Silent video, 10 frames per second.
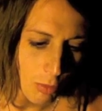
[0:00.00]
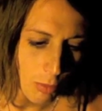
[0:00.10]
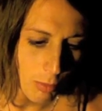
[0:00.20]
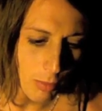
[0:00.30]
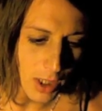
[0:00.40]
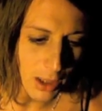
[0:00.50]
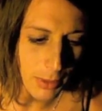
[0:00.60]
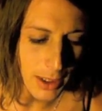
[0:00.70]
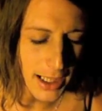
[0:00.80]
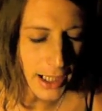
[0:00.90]

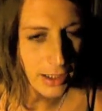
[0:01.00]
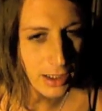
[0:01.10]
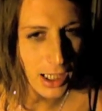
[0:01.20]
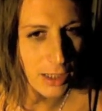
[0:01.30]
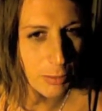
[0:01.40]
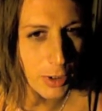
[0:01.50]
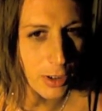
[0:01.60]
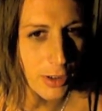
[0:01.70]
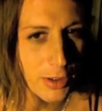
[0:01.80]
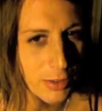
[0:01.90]
maybe get it kind of put
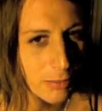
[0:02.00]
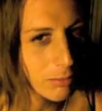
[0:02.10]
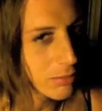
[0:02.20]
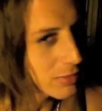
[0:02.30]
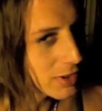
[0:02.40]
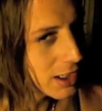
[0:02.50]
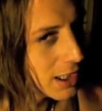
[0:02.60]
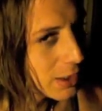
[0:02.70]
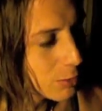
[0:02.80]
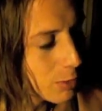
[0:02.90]
on the
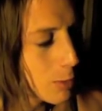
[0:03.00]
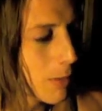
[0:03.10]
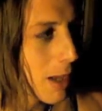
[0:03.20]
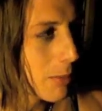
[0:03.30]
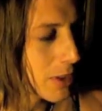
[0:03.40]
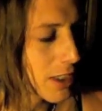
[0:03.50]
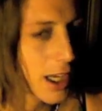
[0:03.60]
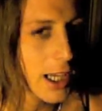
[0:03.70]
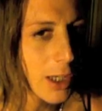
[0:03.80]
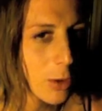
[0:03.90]
TS Roadmap
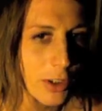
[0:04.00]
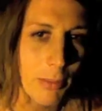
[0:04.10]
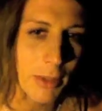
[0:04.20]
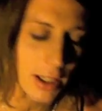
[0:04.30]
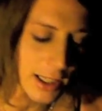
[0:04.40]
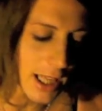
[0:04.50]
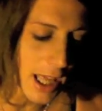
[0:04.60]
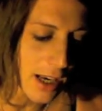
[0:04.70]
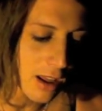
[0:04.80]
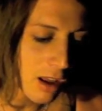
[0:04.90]
site or something like
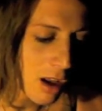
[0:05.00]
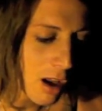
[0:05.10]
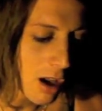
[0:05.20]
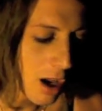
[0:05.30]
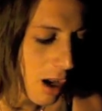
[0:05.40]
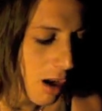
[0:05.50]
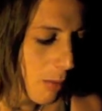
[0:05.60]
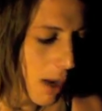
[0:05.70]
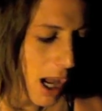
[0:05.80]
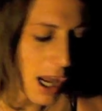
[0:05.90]
that.
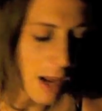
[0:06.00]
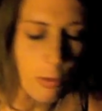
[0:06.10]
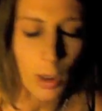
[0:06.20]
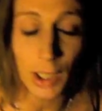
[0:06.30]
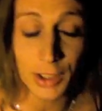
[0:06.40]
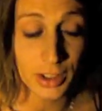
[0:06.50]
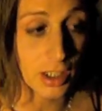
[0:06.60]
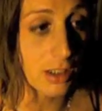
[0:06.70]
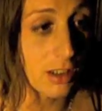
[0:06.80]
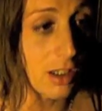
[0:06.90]
I've watched
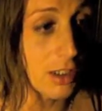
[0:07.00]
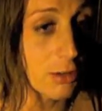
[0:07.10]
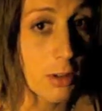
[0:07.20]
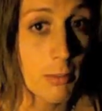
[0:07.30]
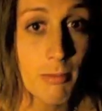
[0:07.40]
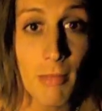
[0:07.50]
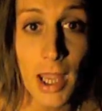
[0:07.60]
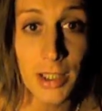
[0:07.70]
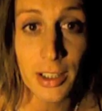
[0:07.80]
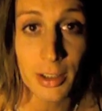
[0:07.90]
a
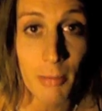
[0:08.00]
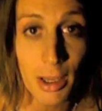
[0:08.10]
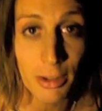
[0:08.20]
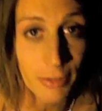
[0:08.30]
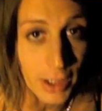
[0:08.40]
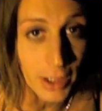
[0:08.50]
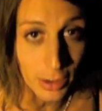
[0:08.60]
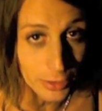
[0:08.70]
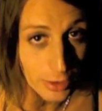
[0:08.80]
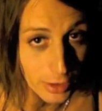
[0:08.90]
tremendous amount of
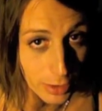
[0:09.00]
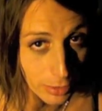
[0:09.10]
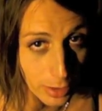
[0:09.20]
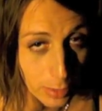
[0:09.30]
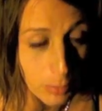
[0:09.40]
videos on YouTube.